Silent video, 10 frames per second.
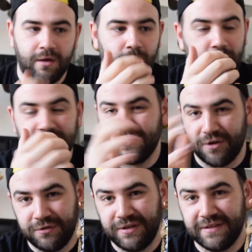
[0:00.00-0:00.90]
which is
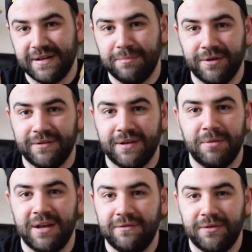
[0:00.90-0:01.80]
on Disney Plus at the
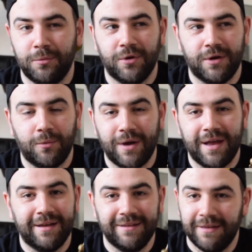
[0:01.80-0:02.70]
minute, if you weren't
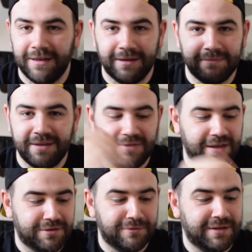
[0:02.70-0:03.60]
aware. If
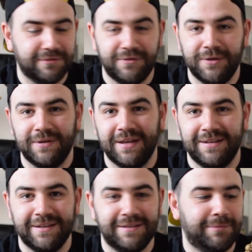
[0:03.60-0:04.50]
that's a reason for you to get
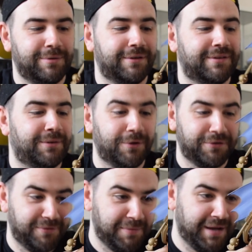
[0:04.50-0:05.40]
Disney Plus, it was
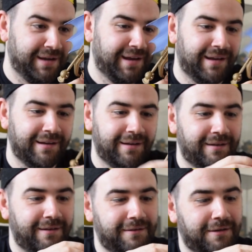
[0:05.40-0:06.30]
for me.
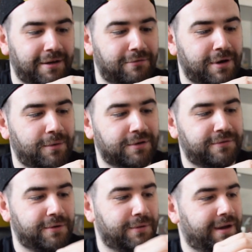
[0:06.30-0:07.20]
I'm going to rewatch
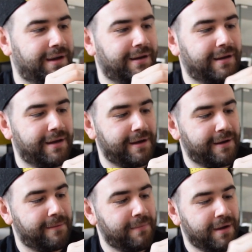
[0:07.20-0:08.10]
through that.
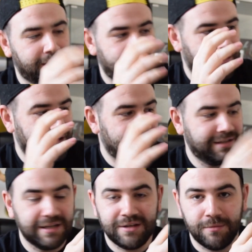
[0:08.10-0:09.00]
It
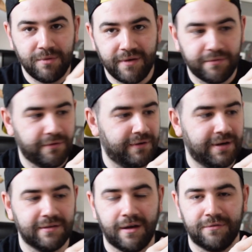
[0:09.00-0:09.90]
did come with
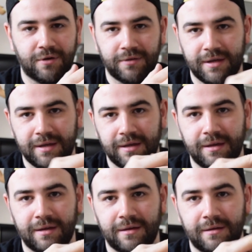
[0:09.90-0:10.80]
everything. I've got
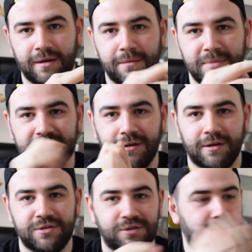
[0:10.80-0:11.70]
the missile
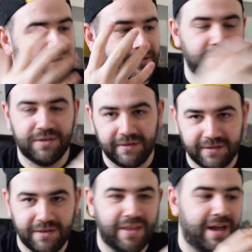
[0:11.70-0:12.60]
it shoots and other things
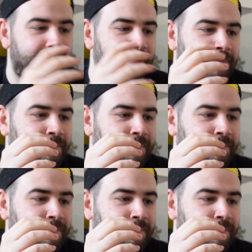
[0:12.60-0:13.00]
in there.